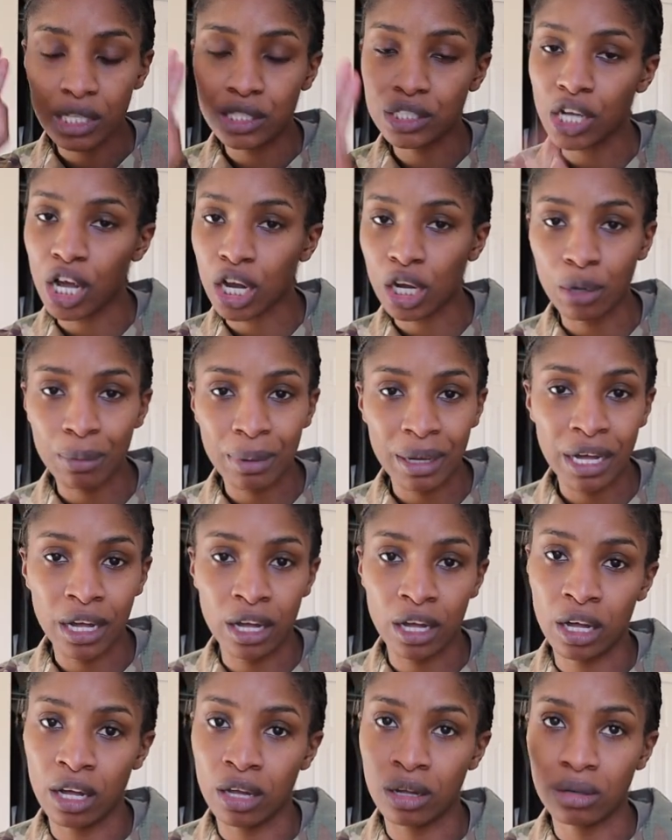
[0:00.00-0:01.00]
Taco
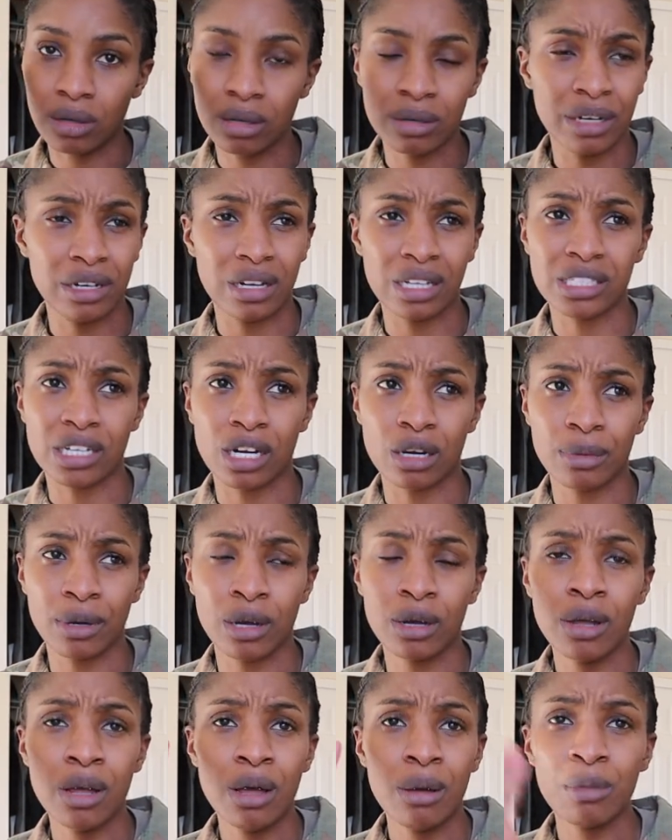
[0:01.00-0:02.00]
Bell. Oh, no, not Taco Bell.